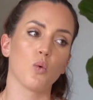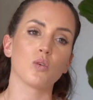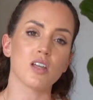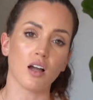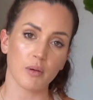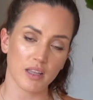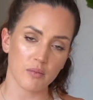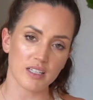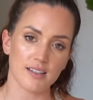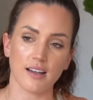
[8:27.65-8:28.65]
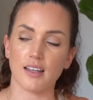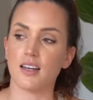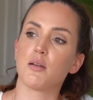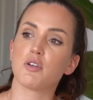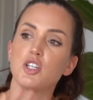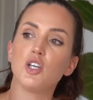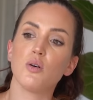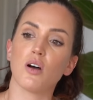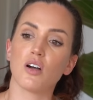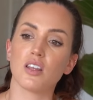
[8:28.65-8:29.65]
We'll talk about them in a second. Number
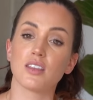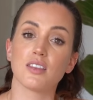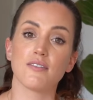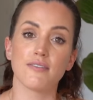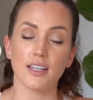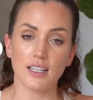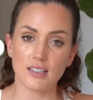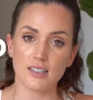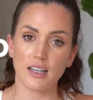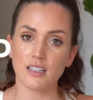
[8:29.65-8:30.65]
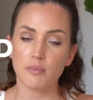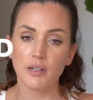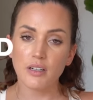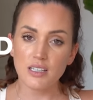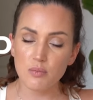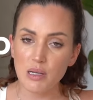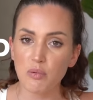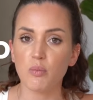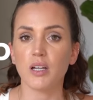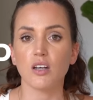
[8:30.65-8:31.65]
two are the fitness experienced
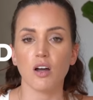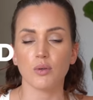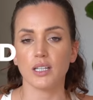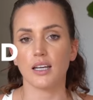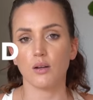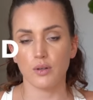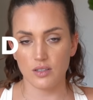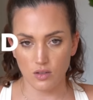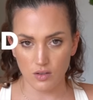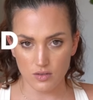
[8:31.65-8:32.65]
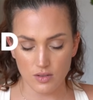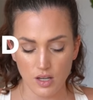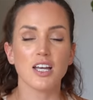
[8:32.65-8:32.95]
people, but not really getting results.